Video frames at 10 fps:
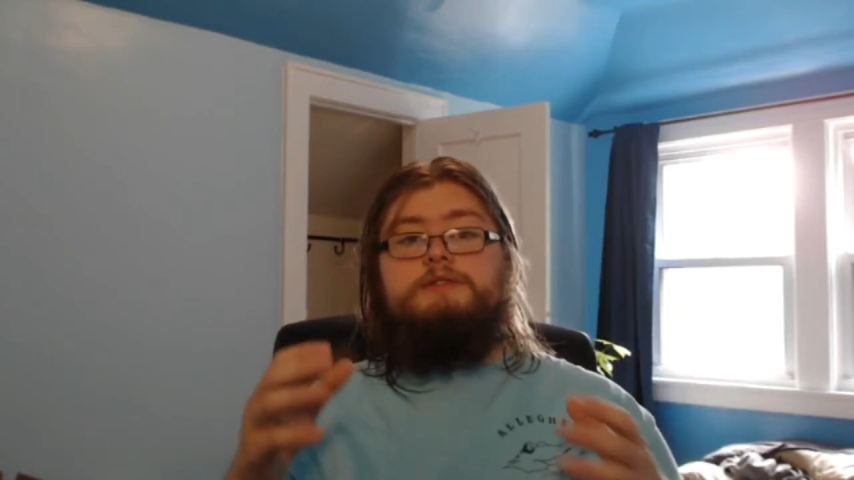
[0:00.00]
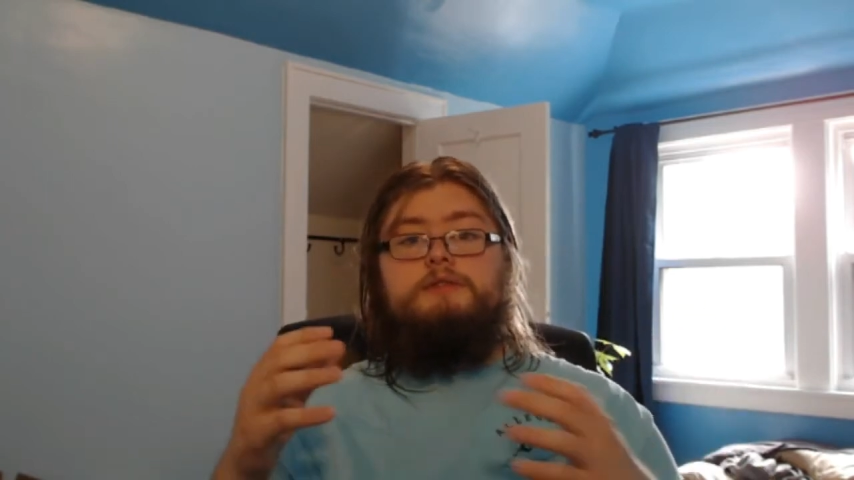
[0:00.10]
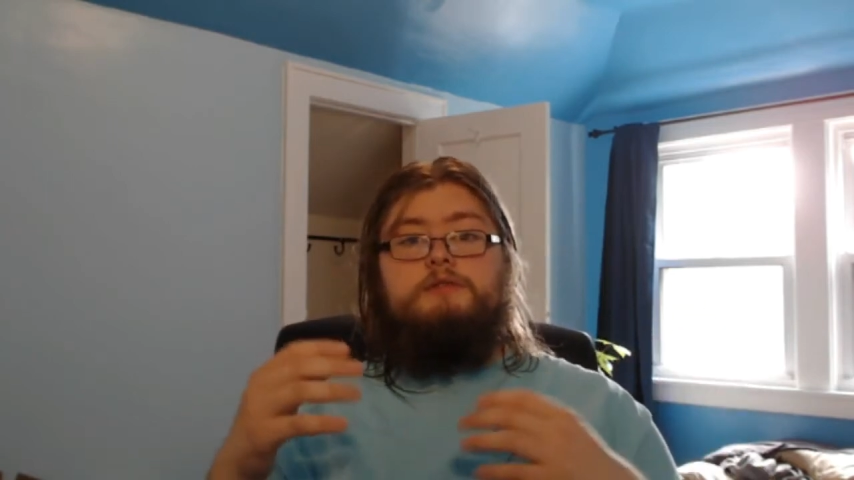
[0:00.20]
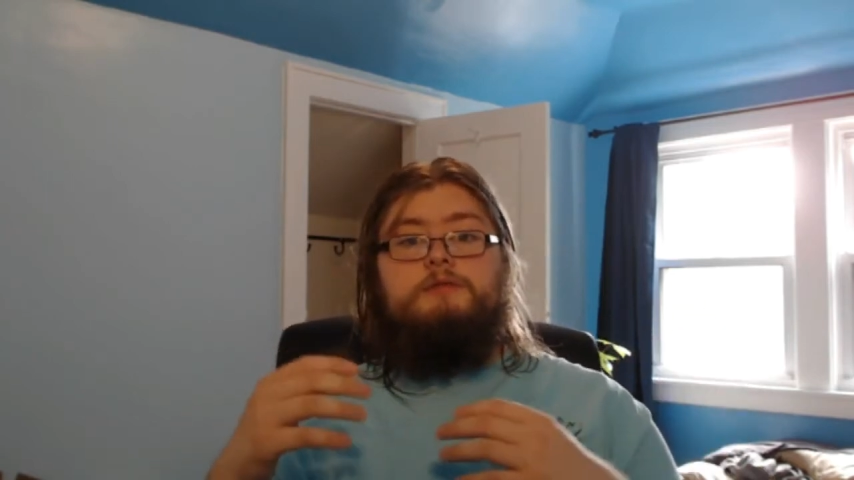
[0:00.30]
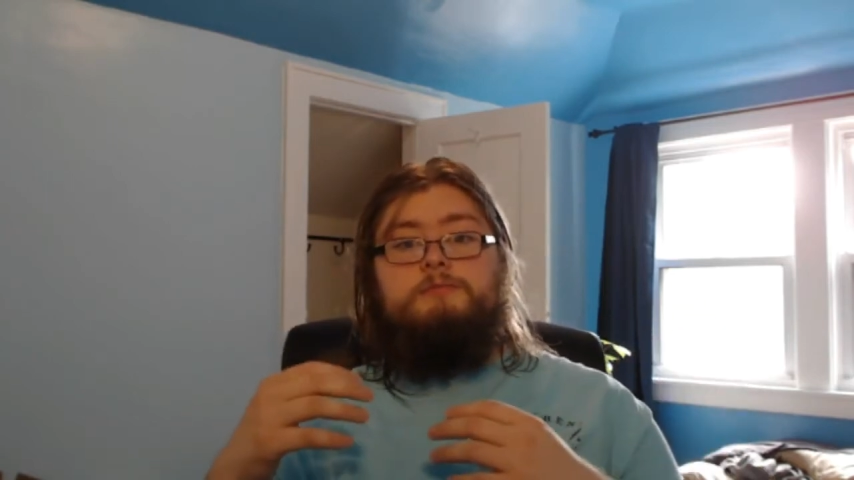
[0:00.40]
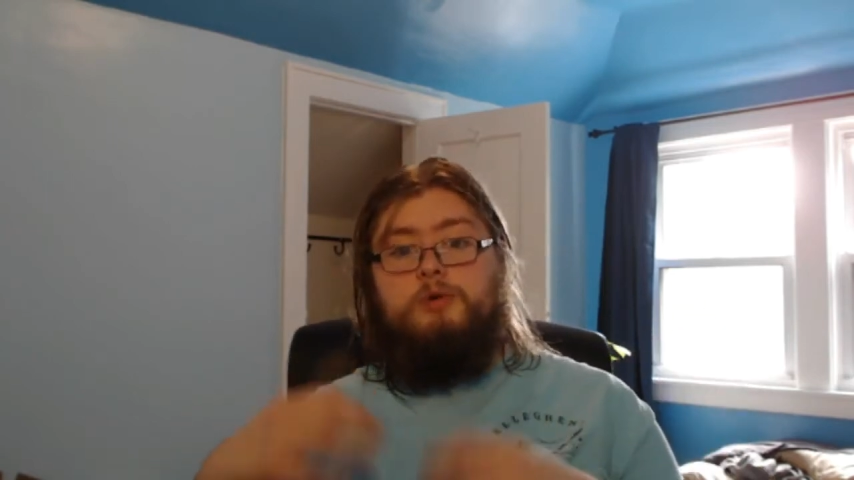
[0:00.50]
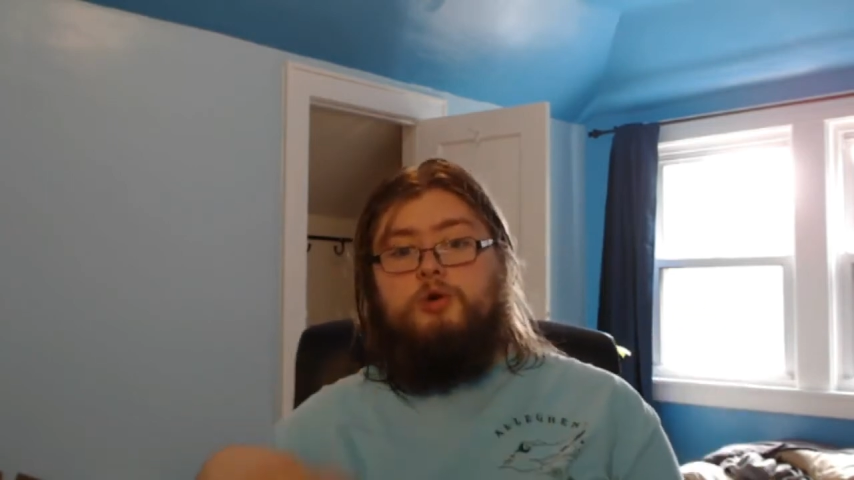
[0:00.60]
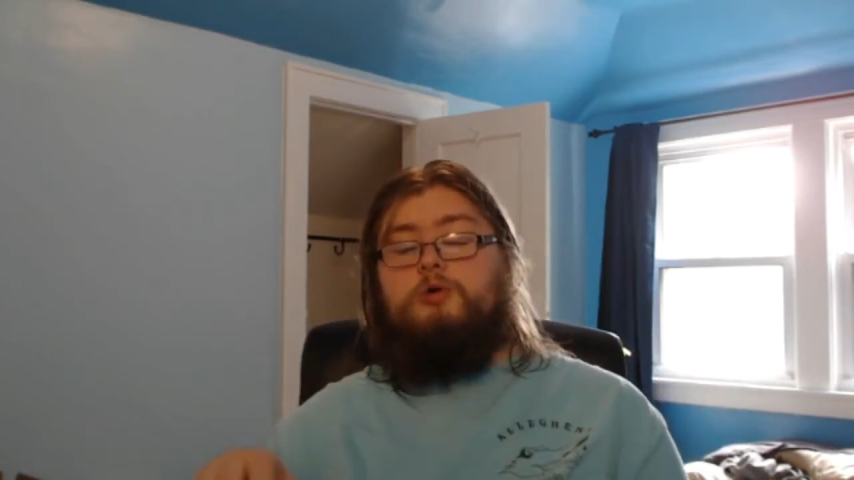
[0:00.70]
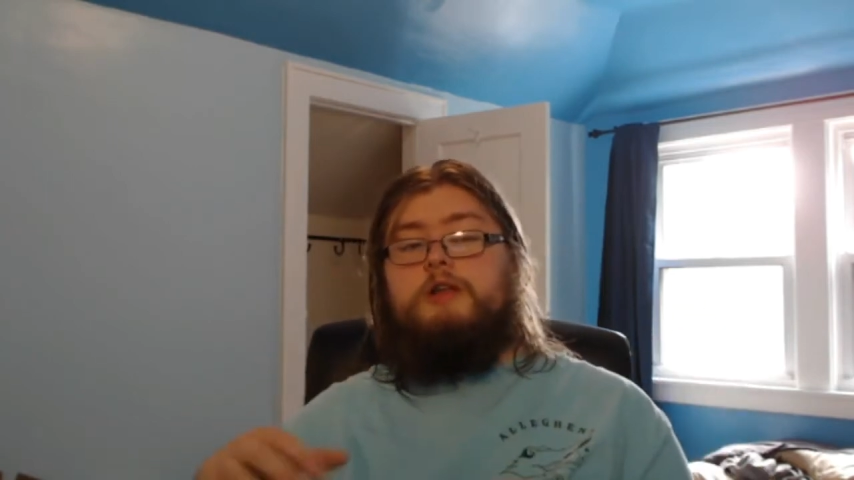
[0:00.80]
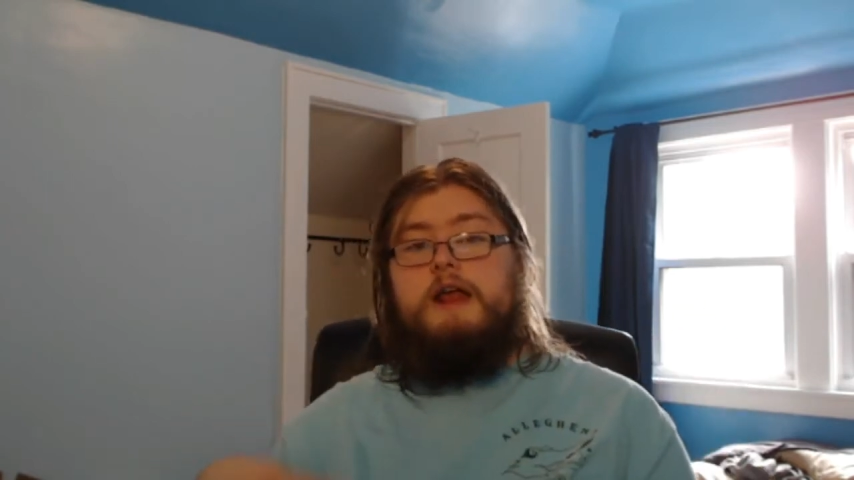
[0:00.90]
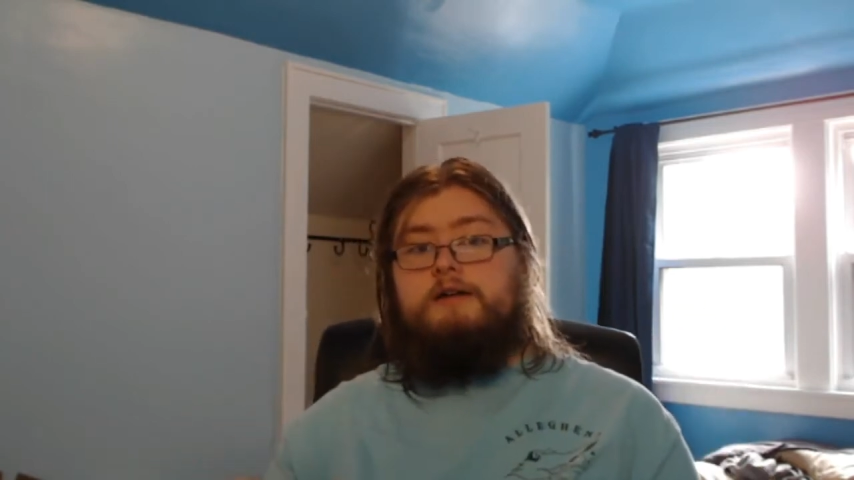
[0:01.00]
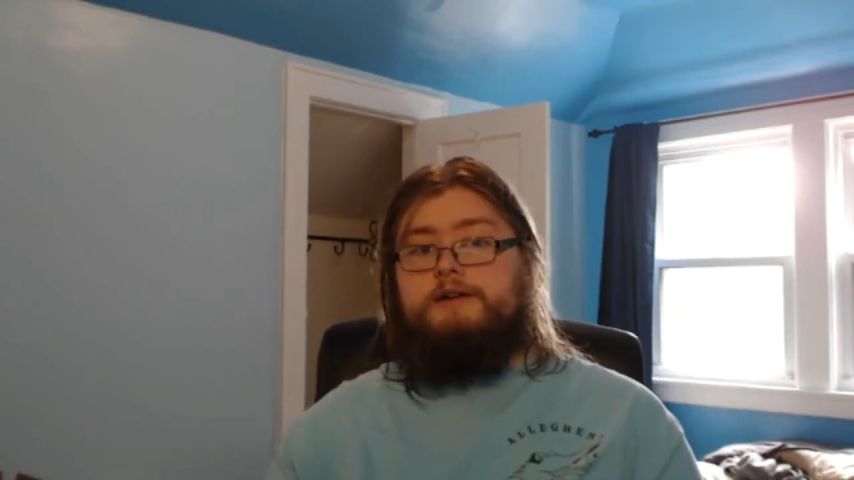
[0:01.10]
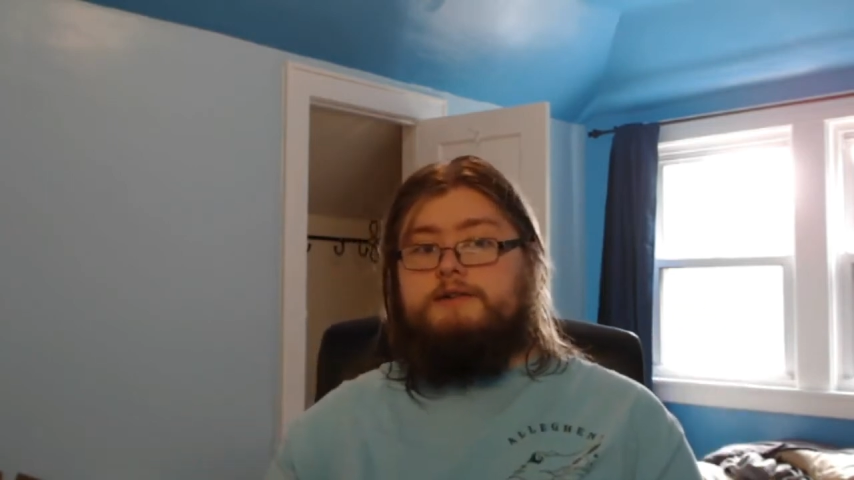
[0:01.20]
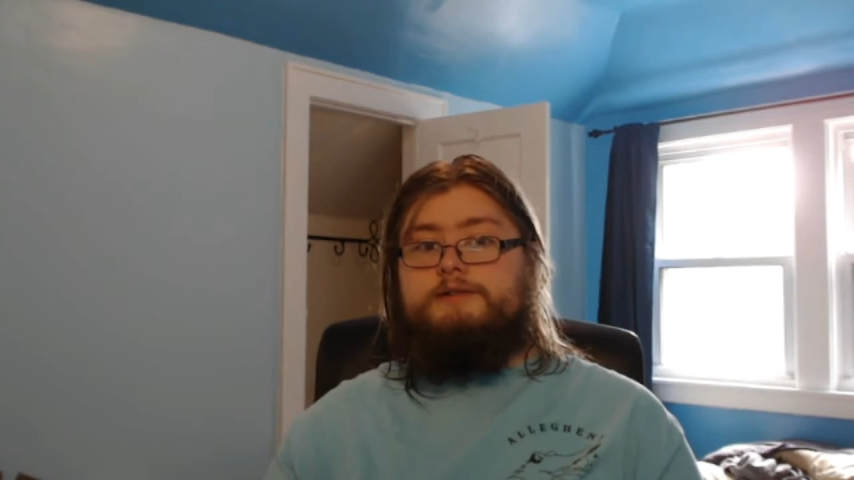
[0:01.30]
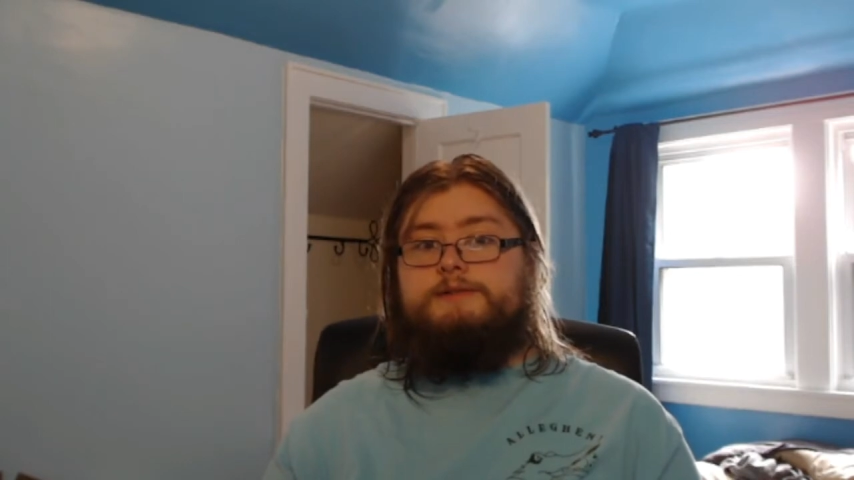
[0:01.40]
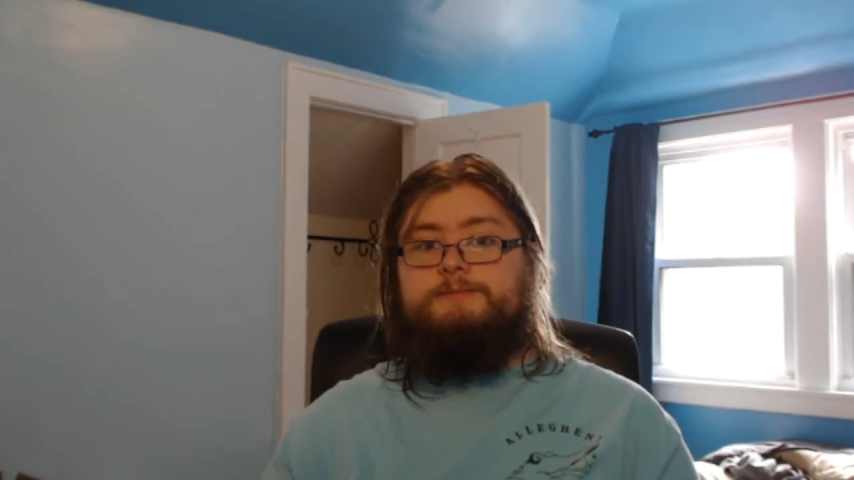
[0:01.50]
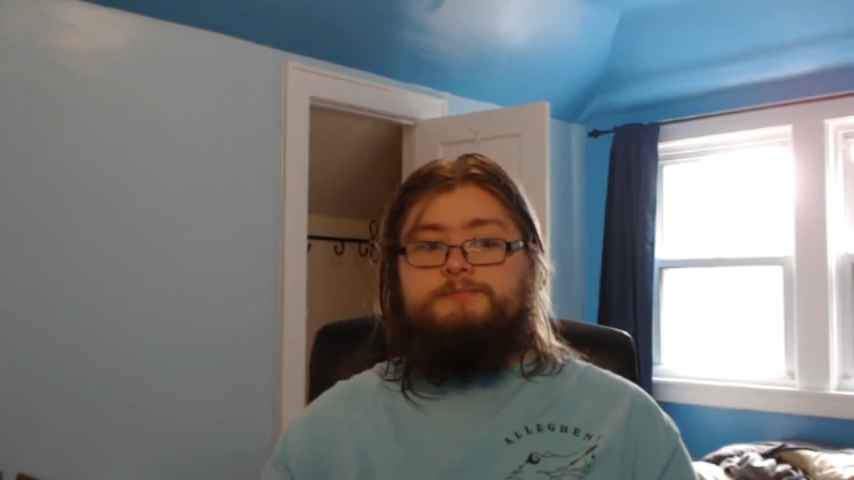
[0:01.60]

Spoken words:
to pull characters.